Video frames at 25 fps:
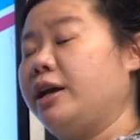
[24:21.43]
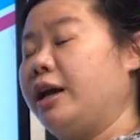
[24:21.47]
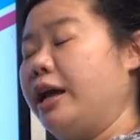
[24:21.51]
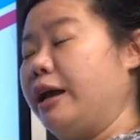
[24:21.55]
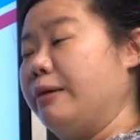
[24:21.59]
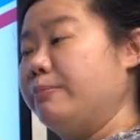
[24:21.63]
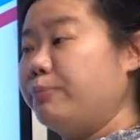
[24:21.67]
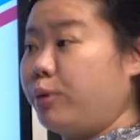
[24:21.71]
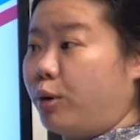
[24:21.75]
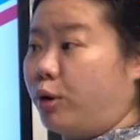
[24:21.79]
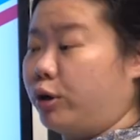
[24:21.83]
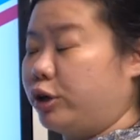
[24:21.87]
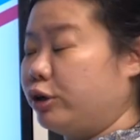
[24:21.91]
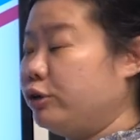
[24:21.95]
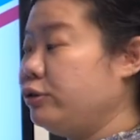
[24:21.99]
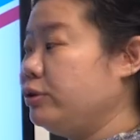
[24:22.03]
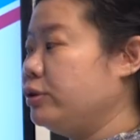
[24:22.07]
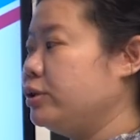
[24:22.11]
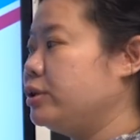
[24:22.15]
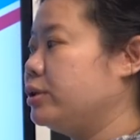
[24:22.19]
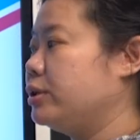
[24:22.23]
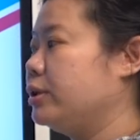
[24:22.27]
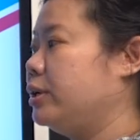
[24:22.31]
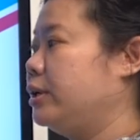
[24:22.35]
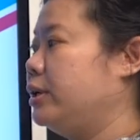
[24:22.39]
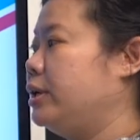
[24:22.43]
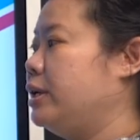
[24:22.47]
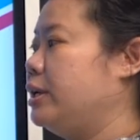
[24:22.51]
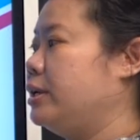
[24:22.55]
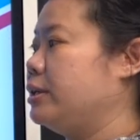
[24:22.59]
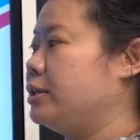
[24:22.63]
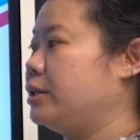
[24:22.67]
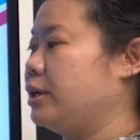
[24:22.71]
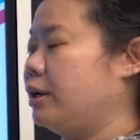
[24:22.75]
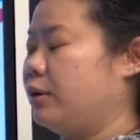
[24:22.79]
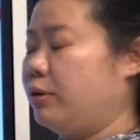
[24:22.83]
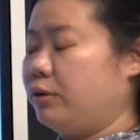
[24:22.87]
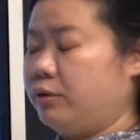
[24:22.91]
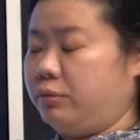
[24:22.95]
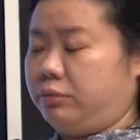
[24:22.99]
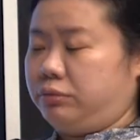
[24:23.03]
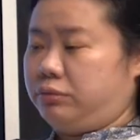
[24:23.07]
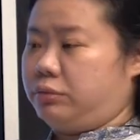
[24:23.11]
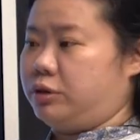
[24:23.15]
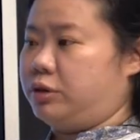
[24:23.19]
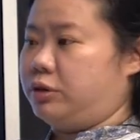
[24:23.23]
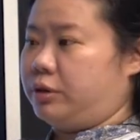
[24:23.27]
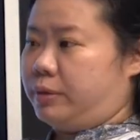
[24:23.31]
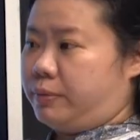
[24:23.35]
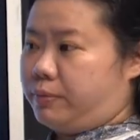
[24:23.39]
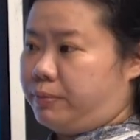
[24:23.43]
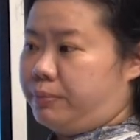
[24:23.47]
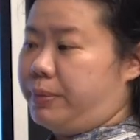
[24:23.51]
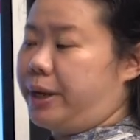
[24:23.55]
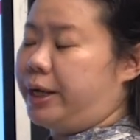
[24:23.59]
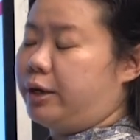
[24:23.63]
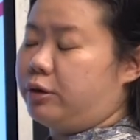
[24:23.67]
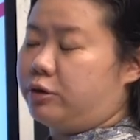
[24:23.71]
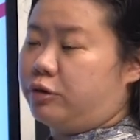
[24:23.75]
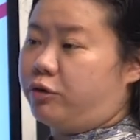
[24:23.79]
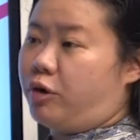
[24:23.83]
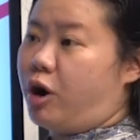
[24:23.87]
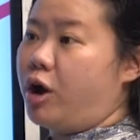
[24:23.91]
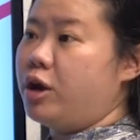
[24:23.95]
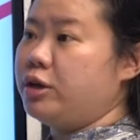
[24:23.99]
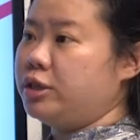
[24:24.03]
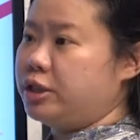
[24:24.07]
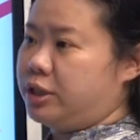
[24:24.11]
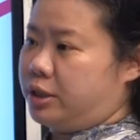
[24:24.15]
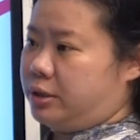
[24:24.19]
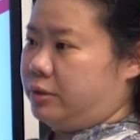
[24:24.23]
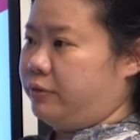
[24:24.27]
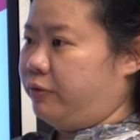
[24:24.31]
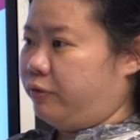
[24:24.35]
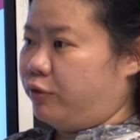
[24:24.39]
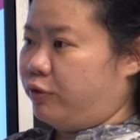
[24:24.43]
important. So make a cross